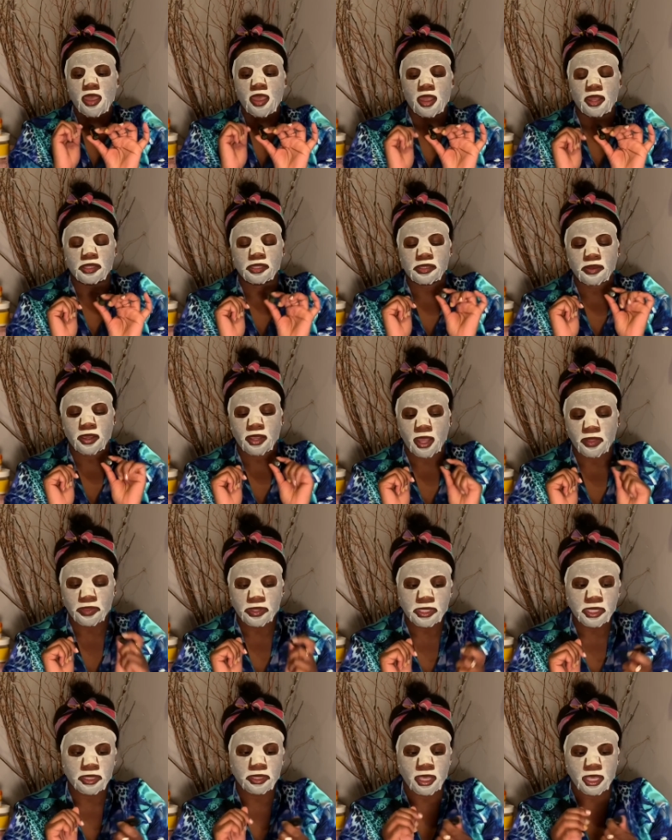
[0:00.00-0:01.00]
And so I got
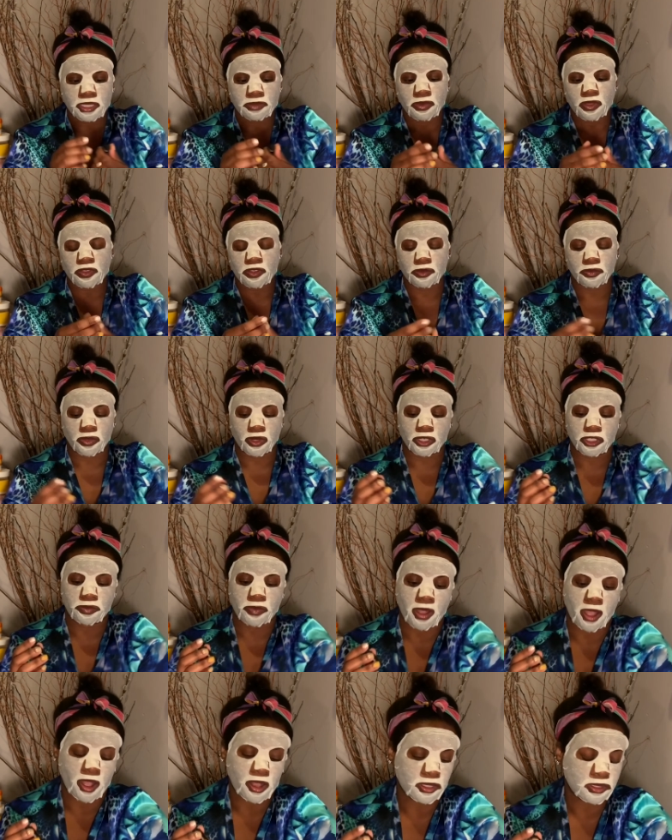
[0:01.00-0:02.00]
this in last month's
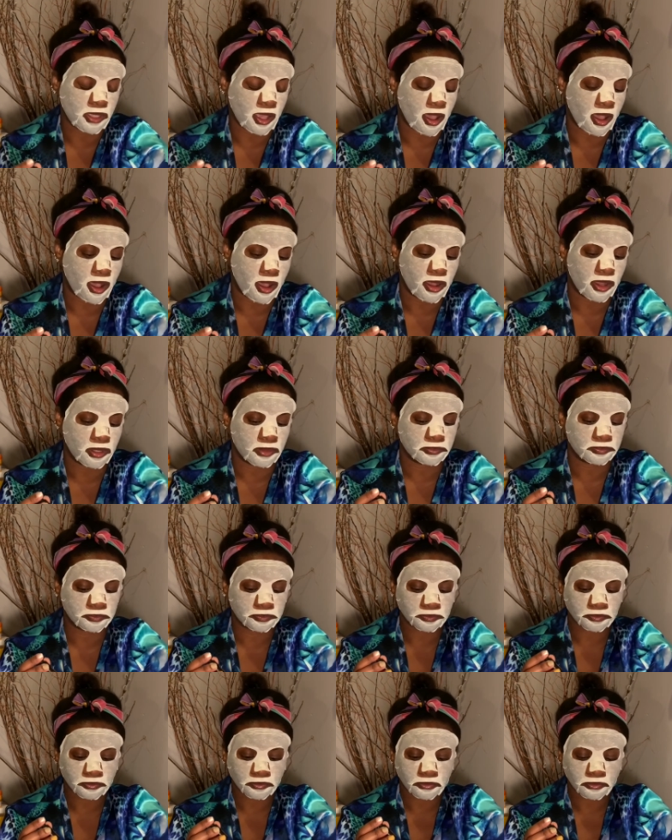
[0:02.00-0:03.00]
Birchbox.
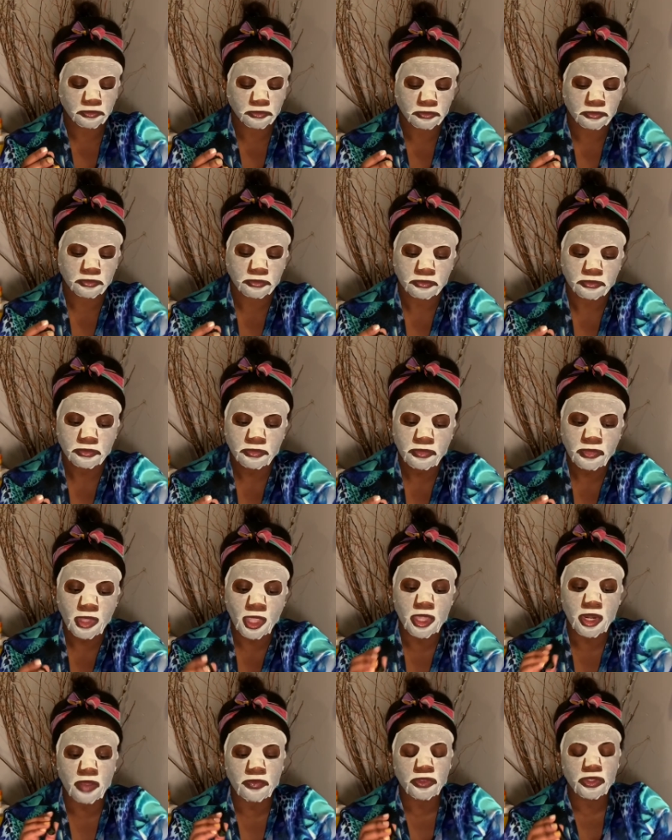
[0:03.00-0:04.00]

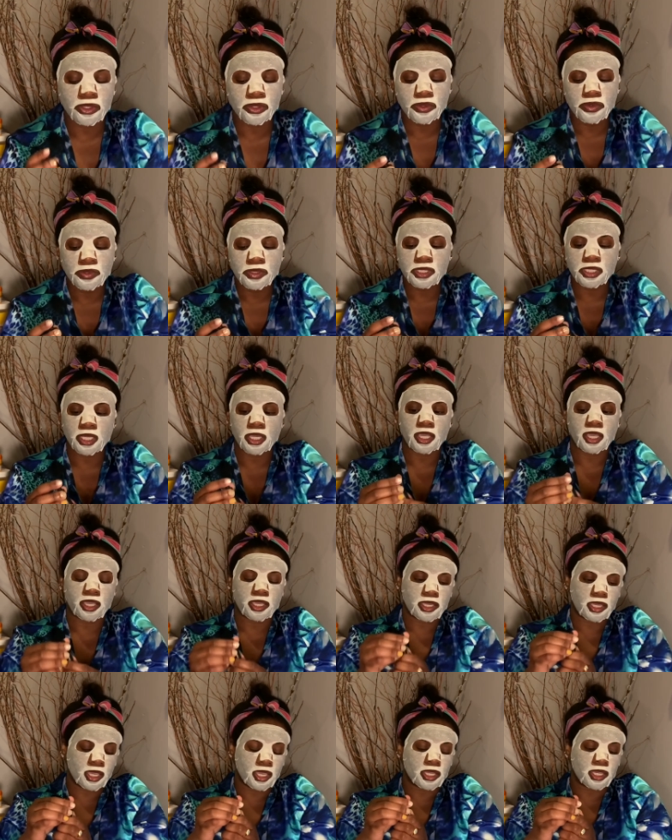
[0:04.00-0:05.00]
But I've used
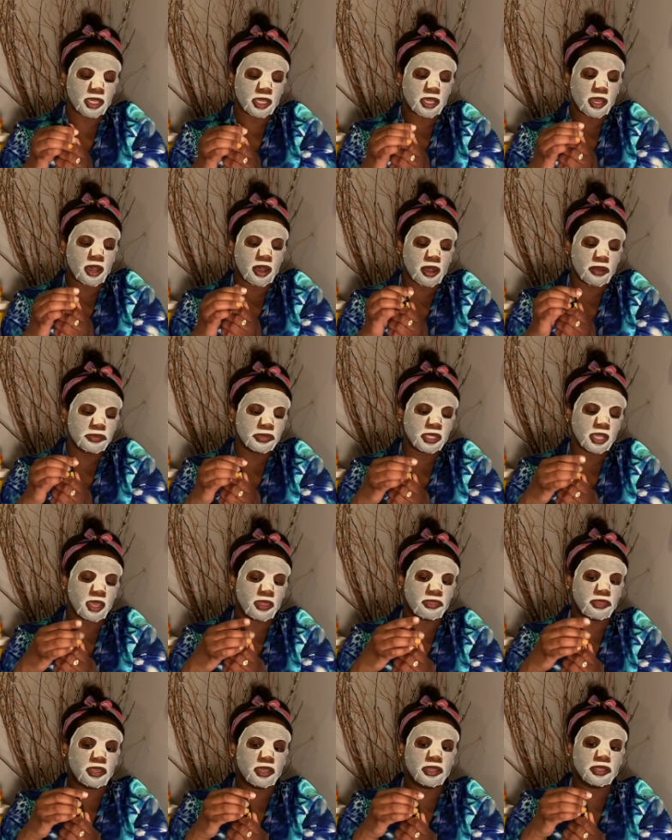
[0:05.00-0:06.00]
it. It comes
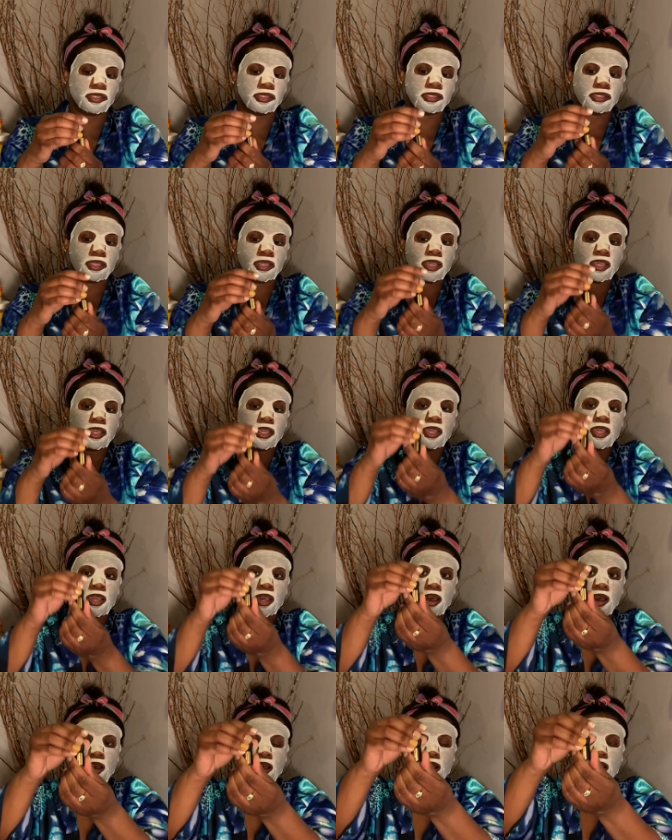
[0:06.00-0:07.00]
in this,
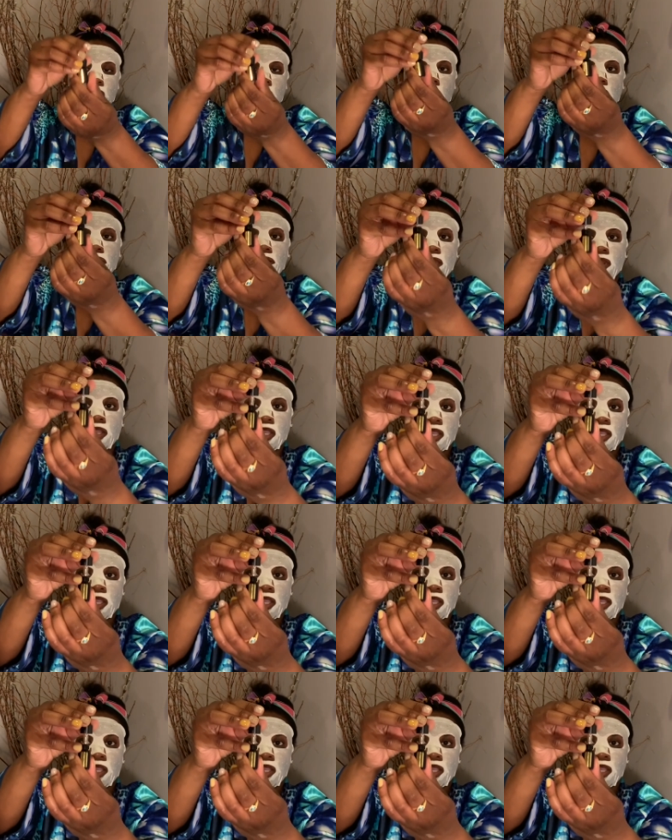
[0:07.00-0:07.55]
it